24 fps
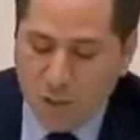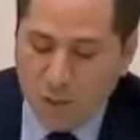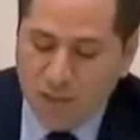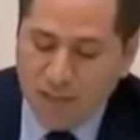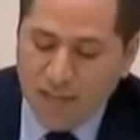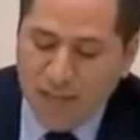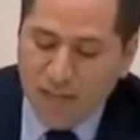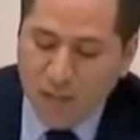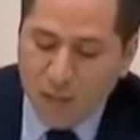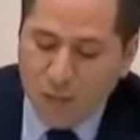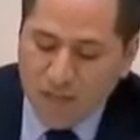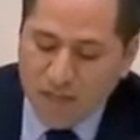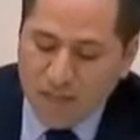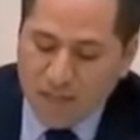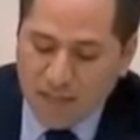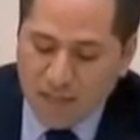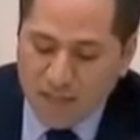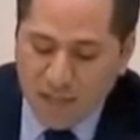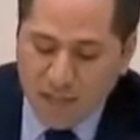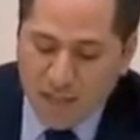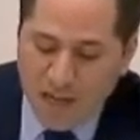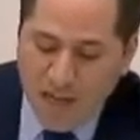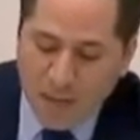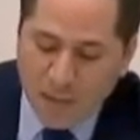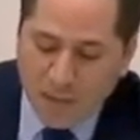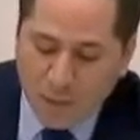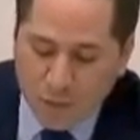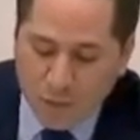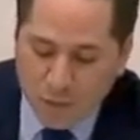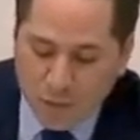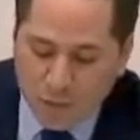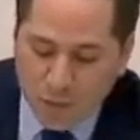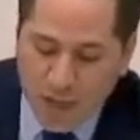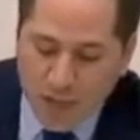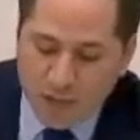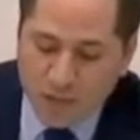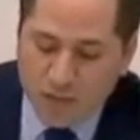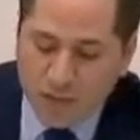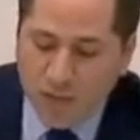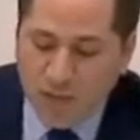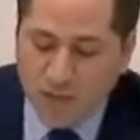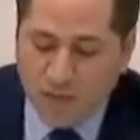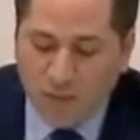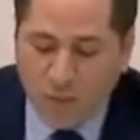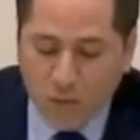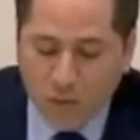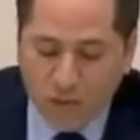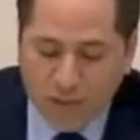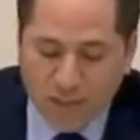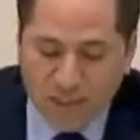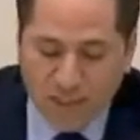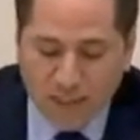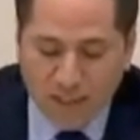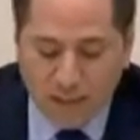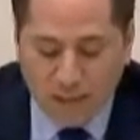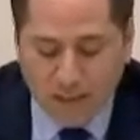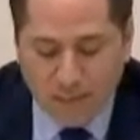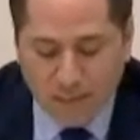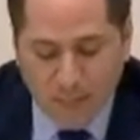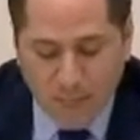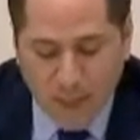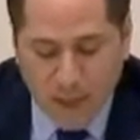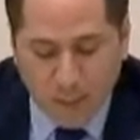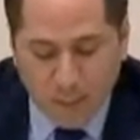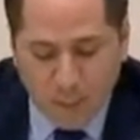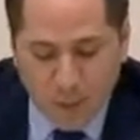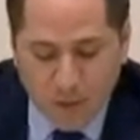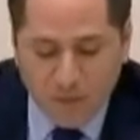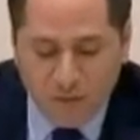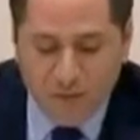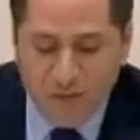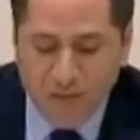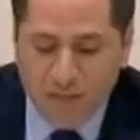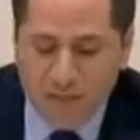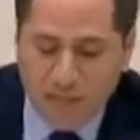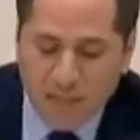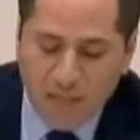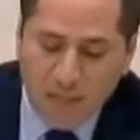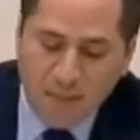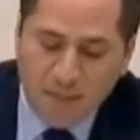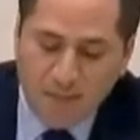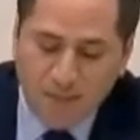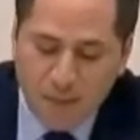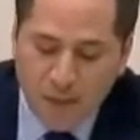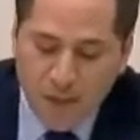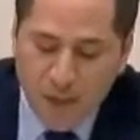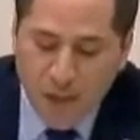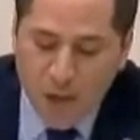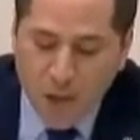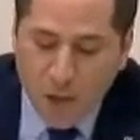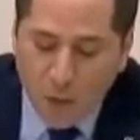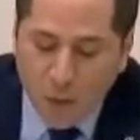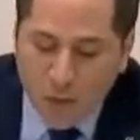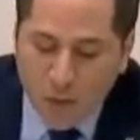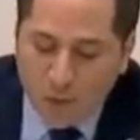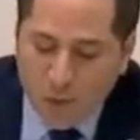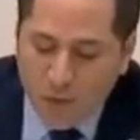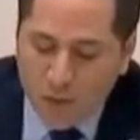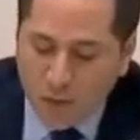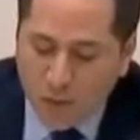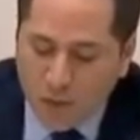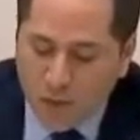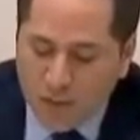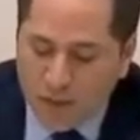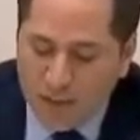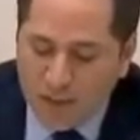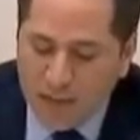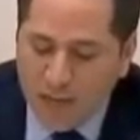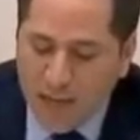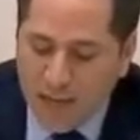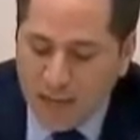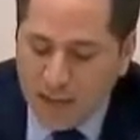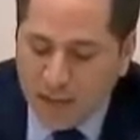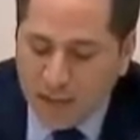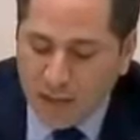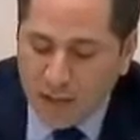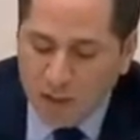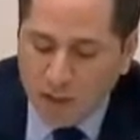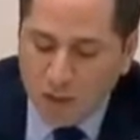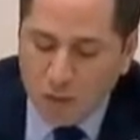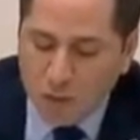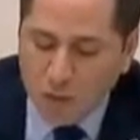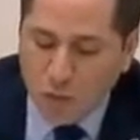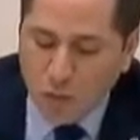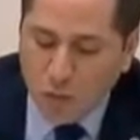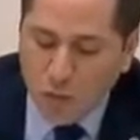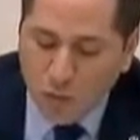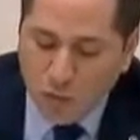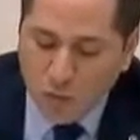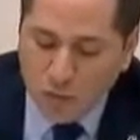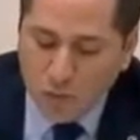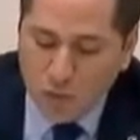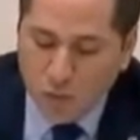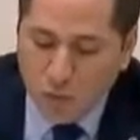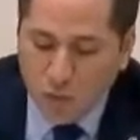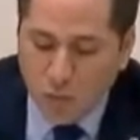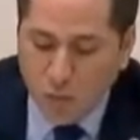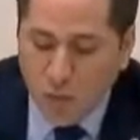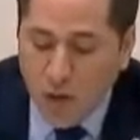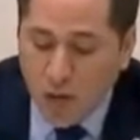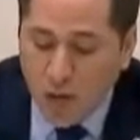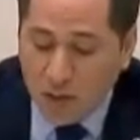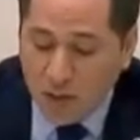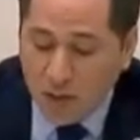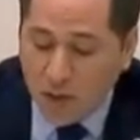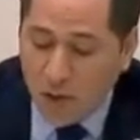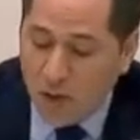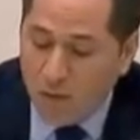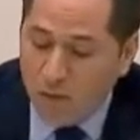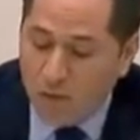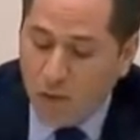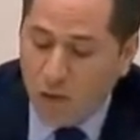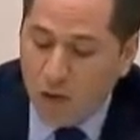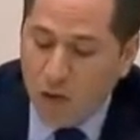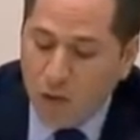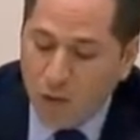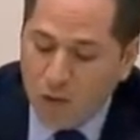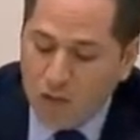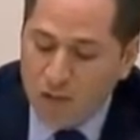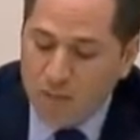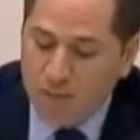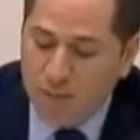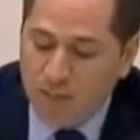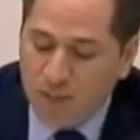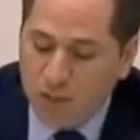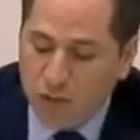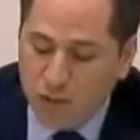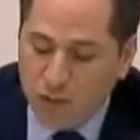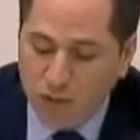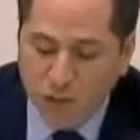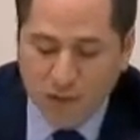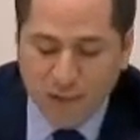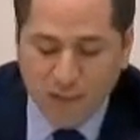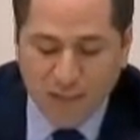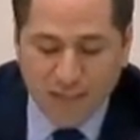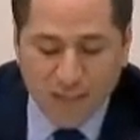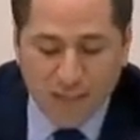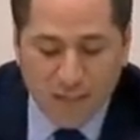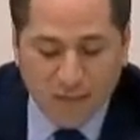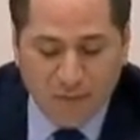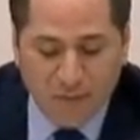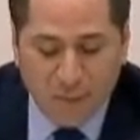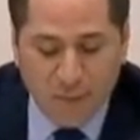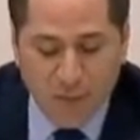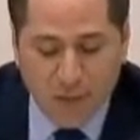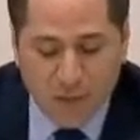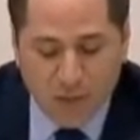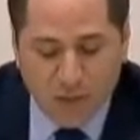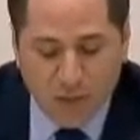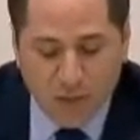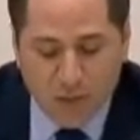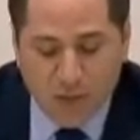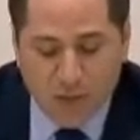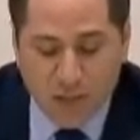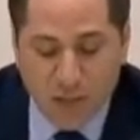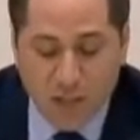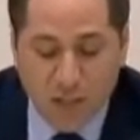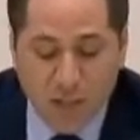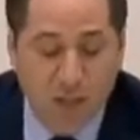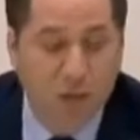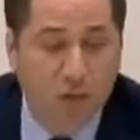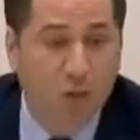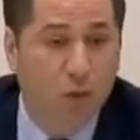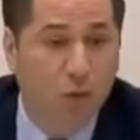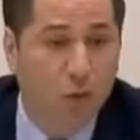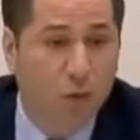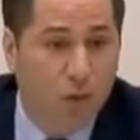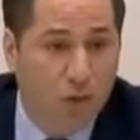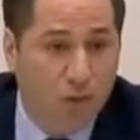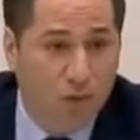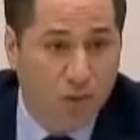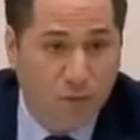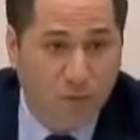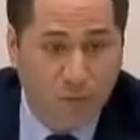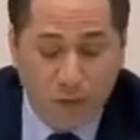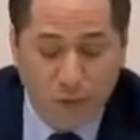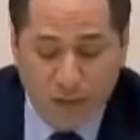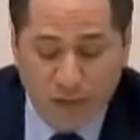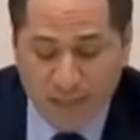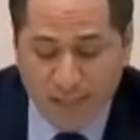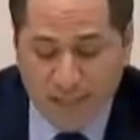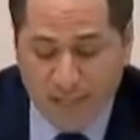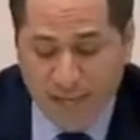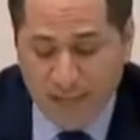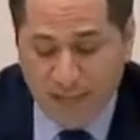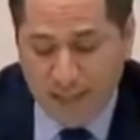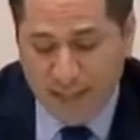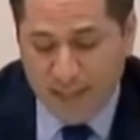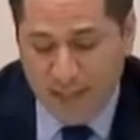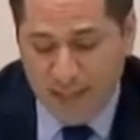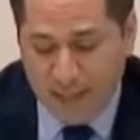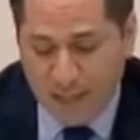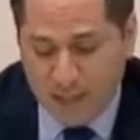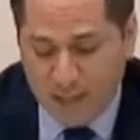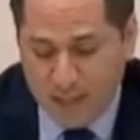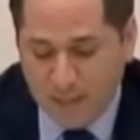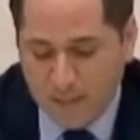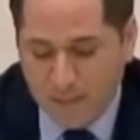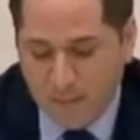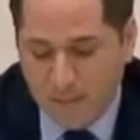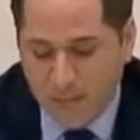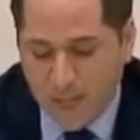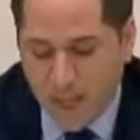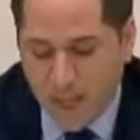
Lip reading: to 10 weeks in April 2014. Previously, women were entitled to one of the lowest maternity leave periods in the world, 49 days.